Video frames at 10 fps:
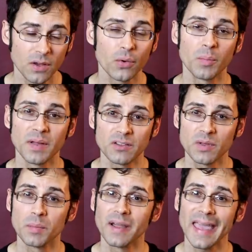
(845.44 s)
you go to a place
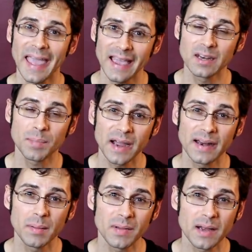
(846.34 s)
where they put canned
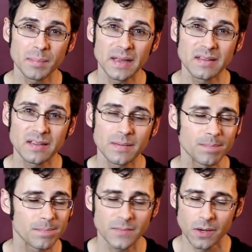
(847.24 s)
pineapple on a
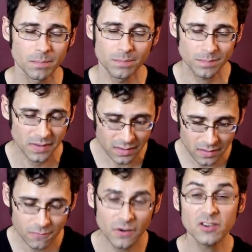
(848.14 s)
pizza, no.
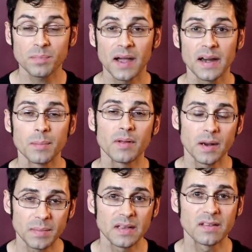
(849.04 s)
Fresh pineapple
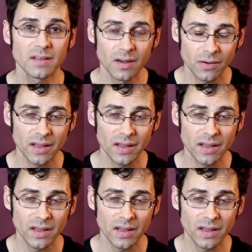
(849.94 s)
on a pizza,